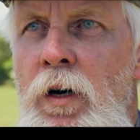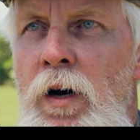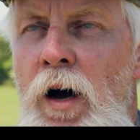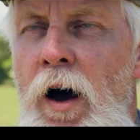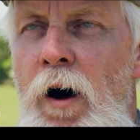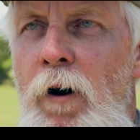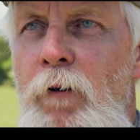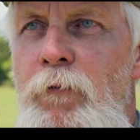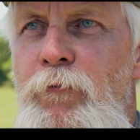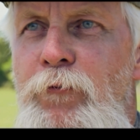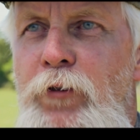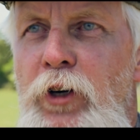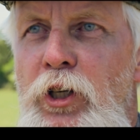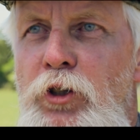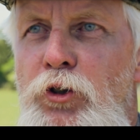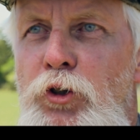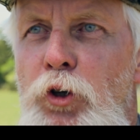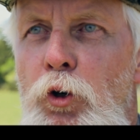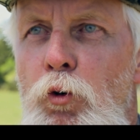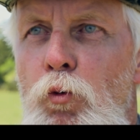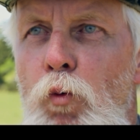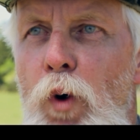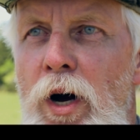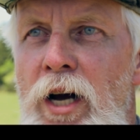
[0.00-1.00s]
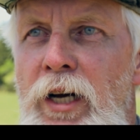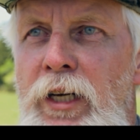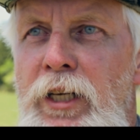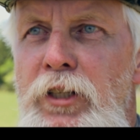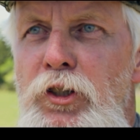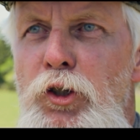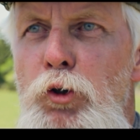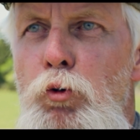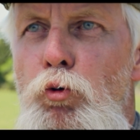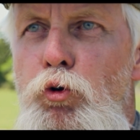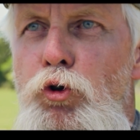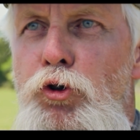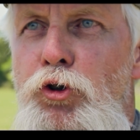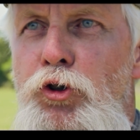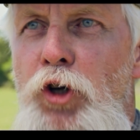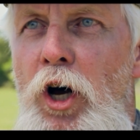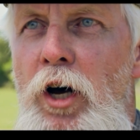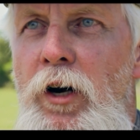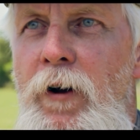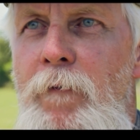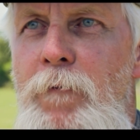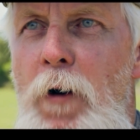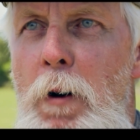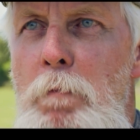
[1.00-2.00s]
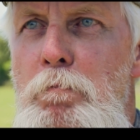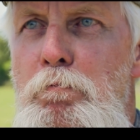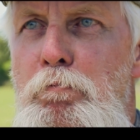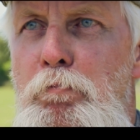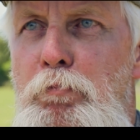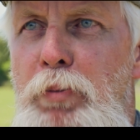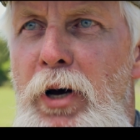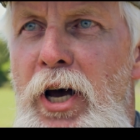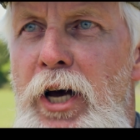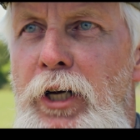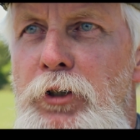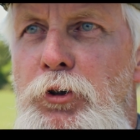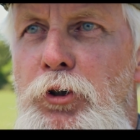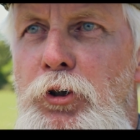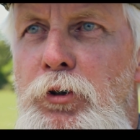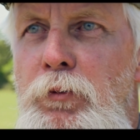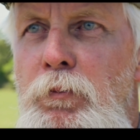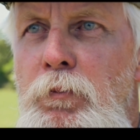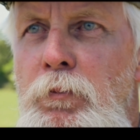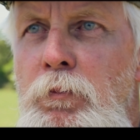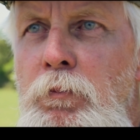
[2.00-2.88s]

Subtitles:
I'll fix your wagon, you son of a bitch.